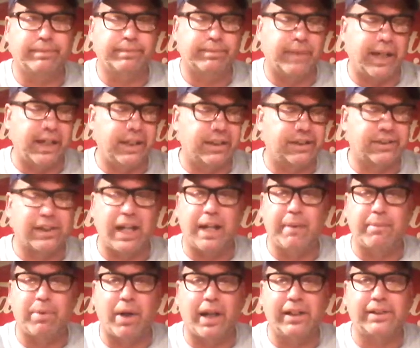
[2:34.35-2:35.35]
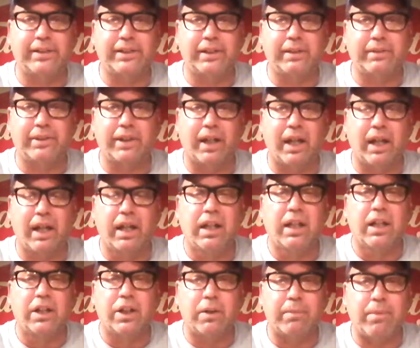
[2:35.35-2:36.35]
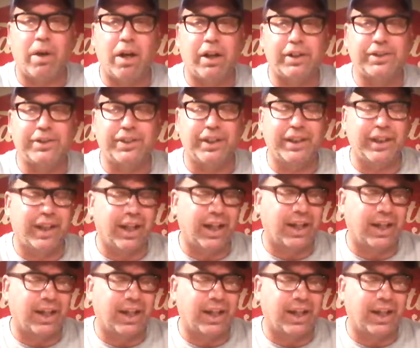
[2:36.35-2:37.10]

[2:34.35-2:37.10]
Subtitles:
made in the same places that the Boston